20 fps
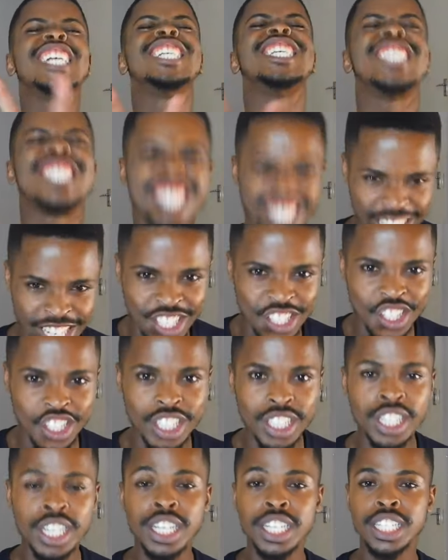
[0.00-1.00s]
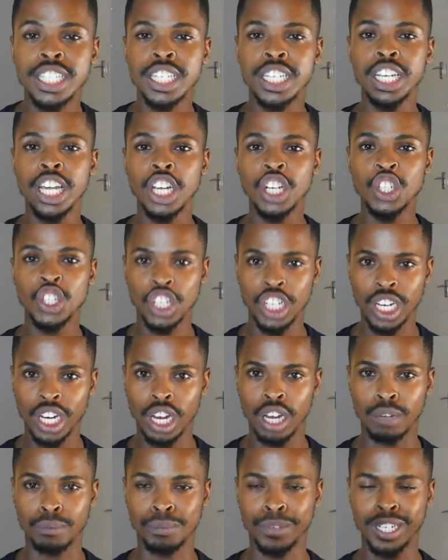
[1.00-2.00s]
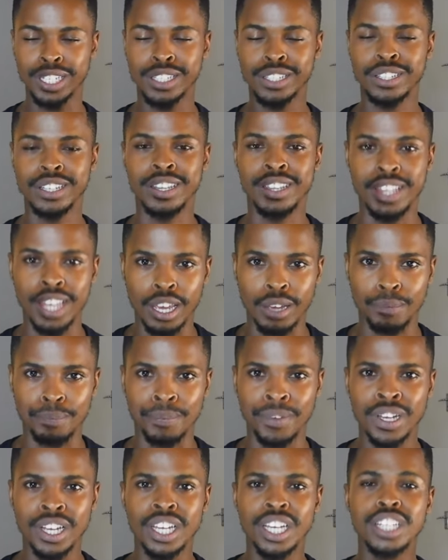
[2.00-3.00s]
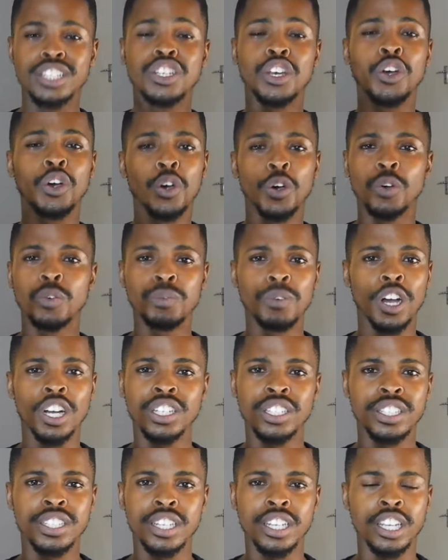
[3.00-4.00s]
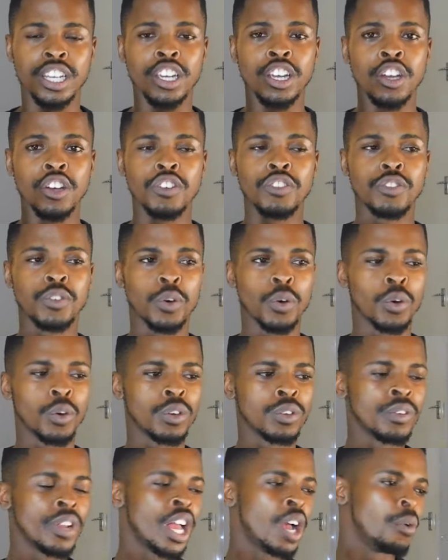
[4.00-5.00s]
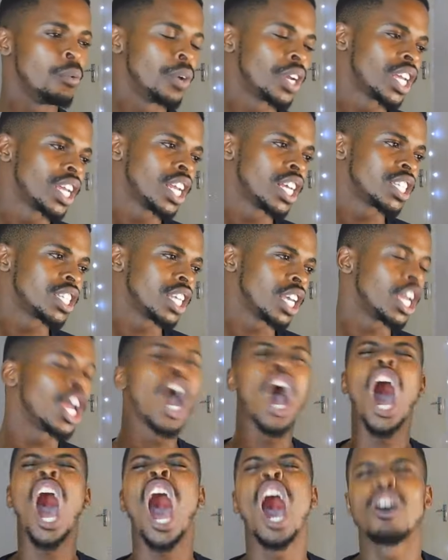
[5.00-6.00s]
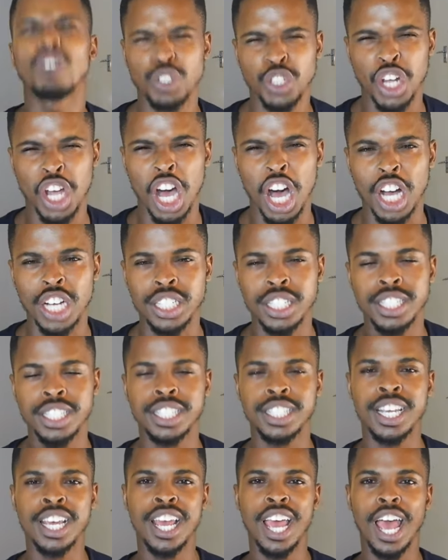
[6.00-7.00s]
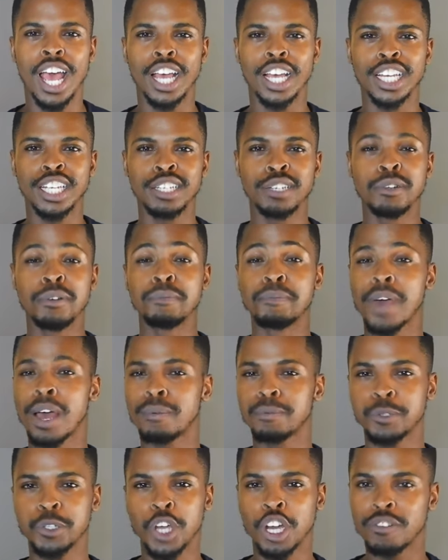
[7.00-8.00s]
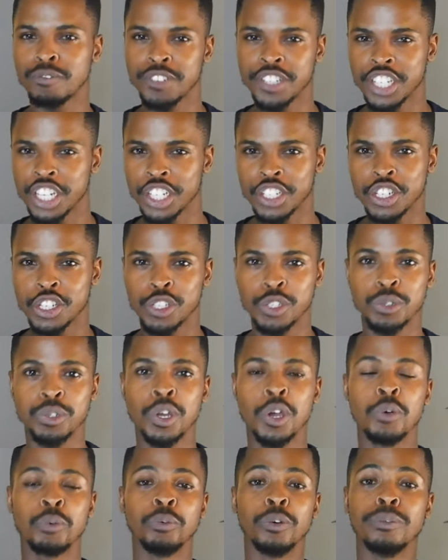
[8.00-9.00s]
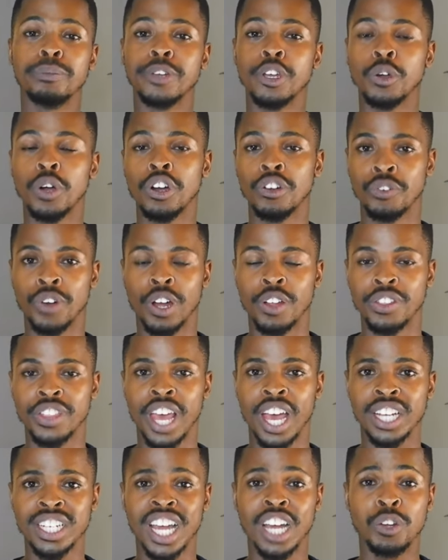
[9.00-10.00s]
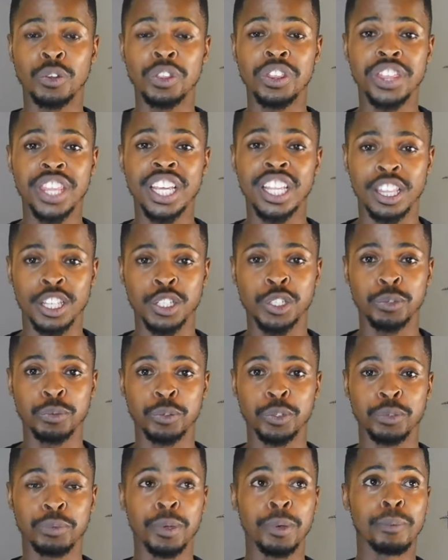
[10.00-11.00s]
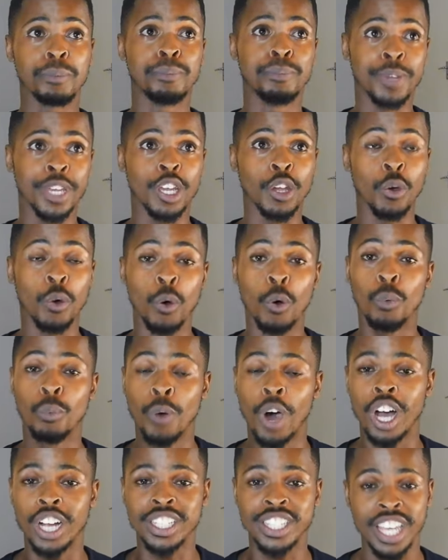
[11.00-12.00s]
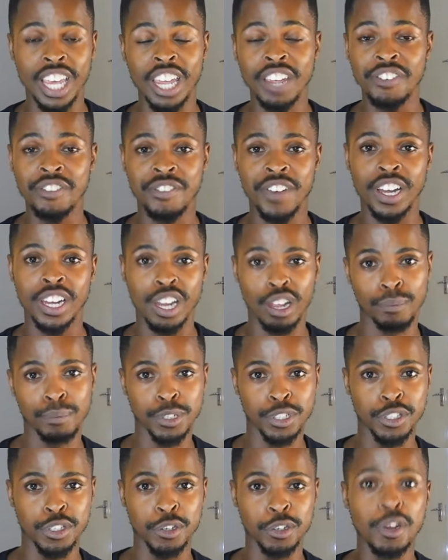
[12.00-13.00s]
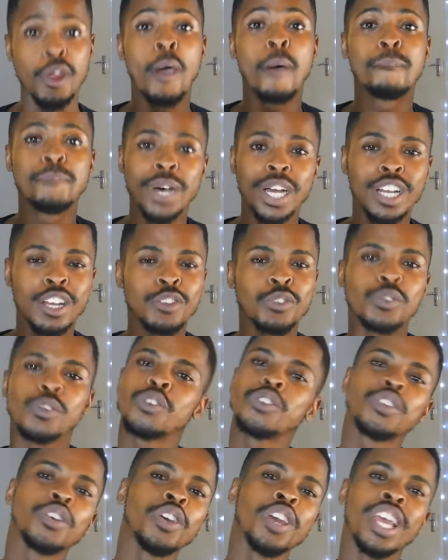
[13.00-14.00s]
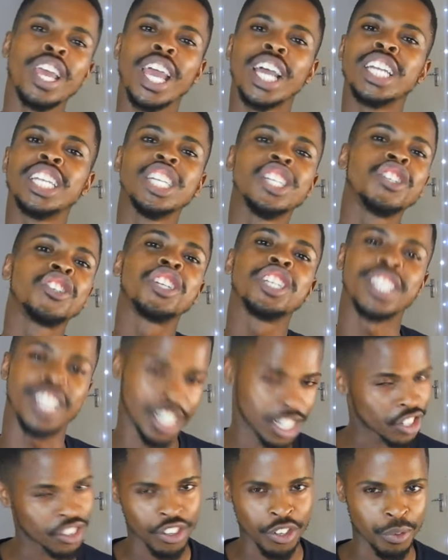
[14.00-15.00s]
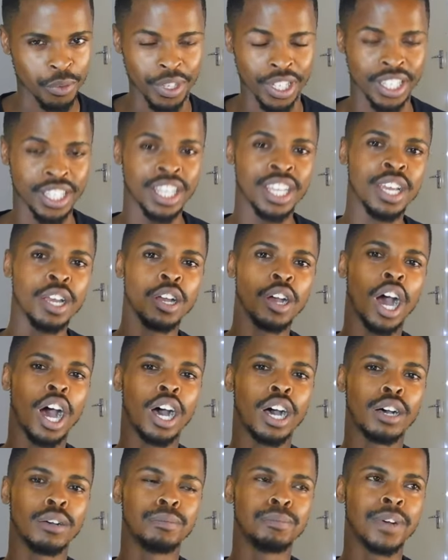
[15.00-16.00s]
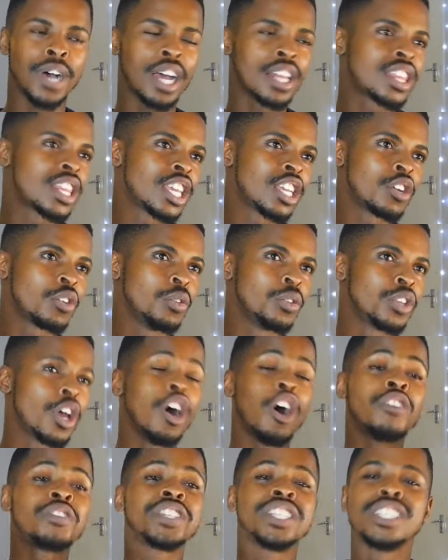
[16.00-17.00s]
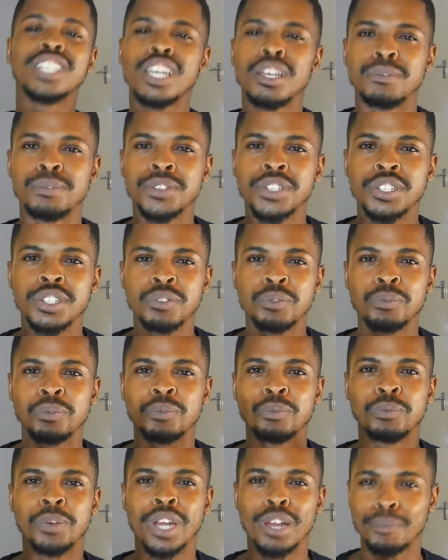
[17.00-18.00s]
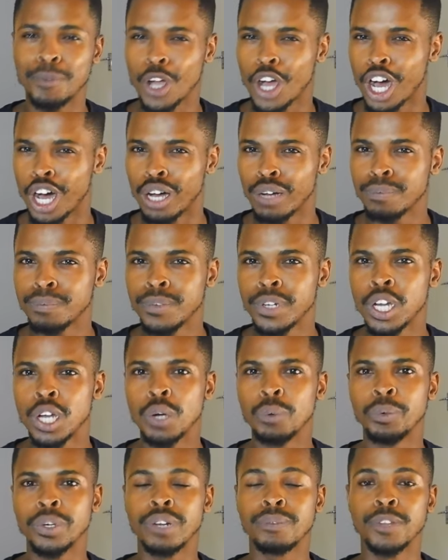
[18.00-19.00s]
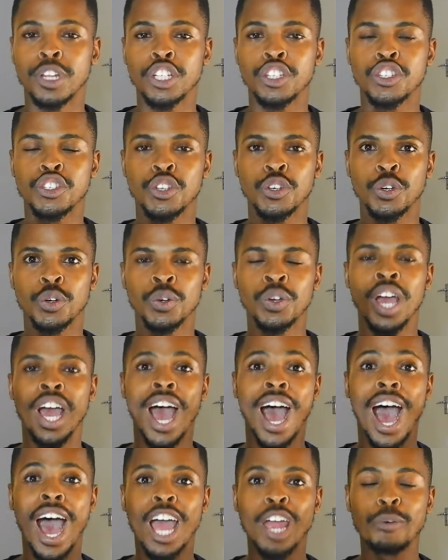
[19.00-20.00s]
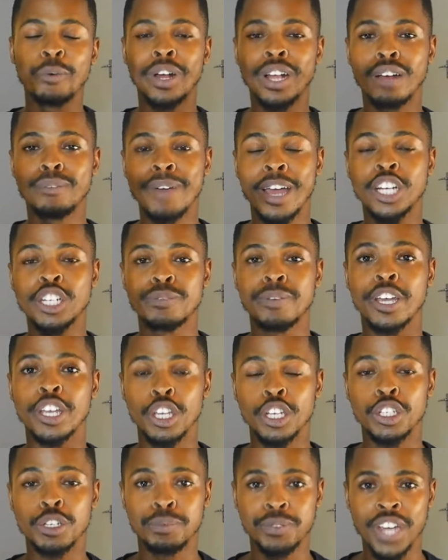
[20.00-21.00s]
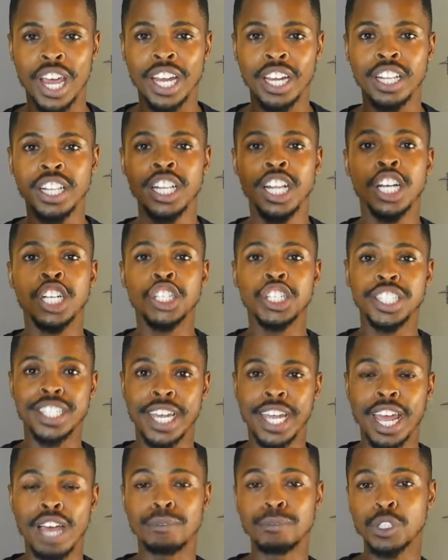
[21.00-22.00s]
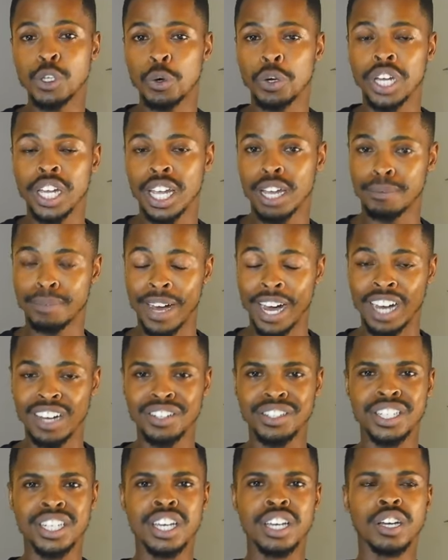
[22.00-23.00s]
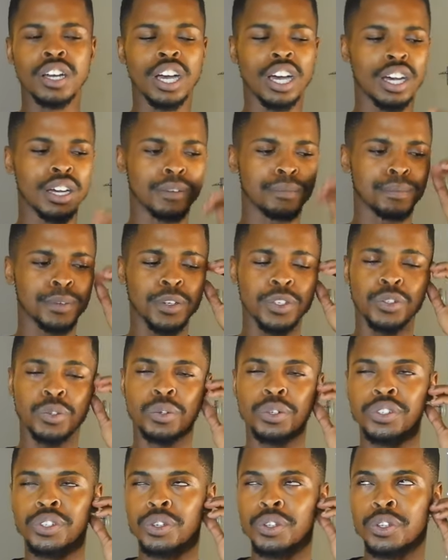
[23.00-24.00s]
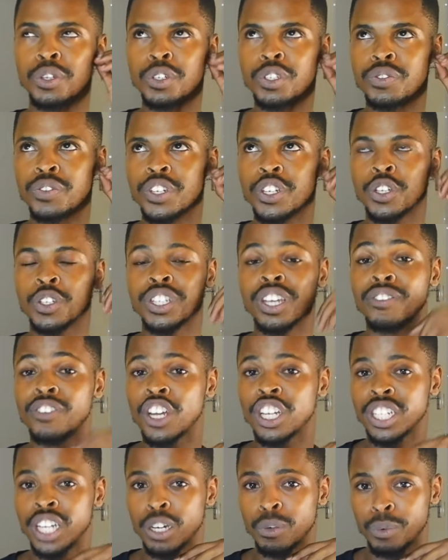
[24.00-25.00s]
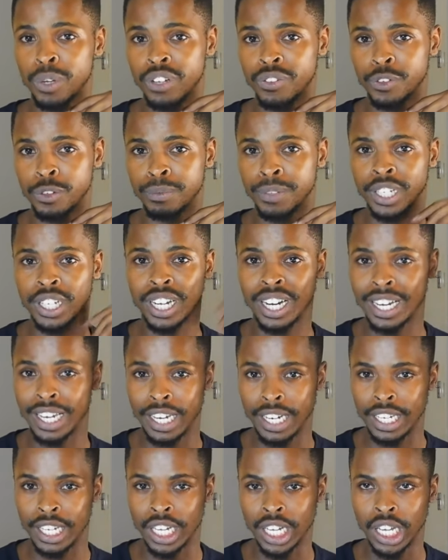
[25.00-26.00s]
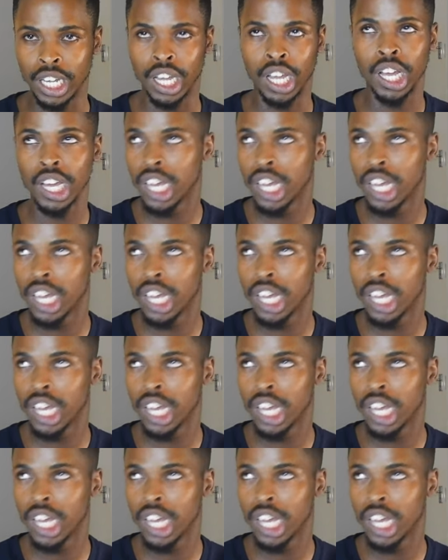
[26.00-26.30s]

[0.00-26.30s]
session THEM. It's them. It's a home, honestly, for what can I say, outcasts. And perhaps the conversations will be around that. I don't think this would be or was a fun episode, but it's also an introductory one. I think off the Thames, when I'm calm, when I'm not so. Hi, welcome back to my YouTube channel. Today I'm talking about because also those videos have not done well for me, clearly.